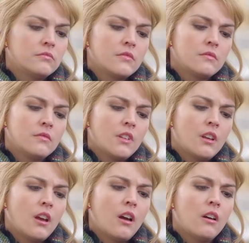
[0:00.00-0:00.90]
to yourself,
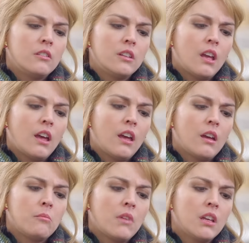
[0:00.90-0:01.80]
Oh
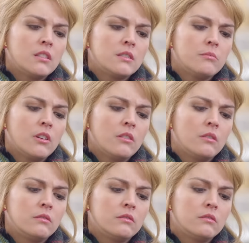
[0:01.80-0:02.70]
yeah, Lotsimo.